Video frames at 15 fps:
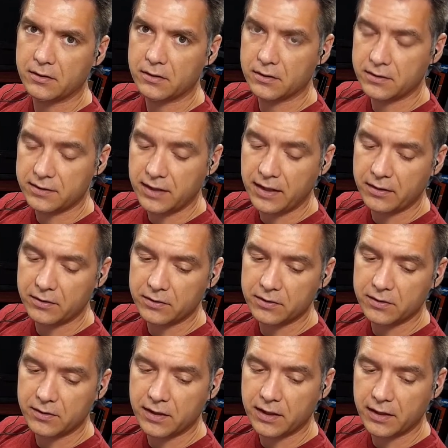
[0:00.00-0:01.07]

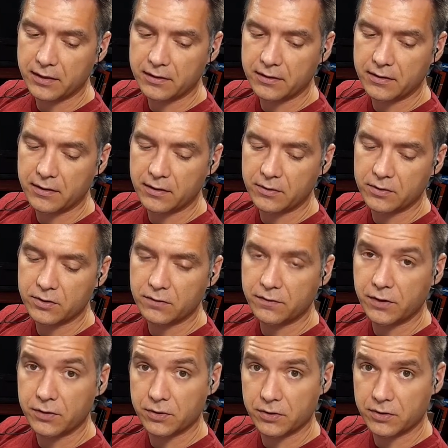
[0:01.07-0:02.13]
sounds that those
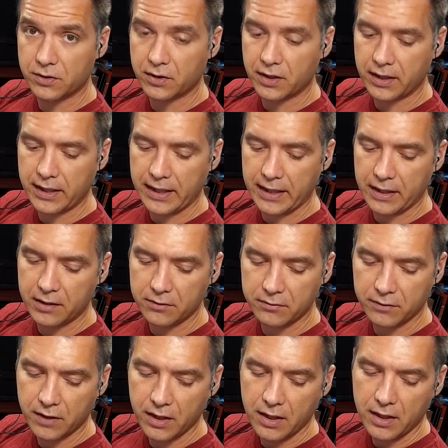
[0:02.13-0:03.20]
filters are going to have.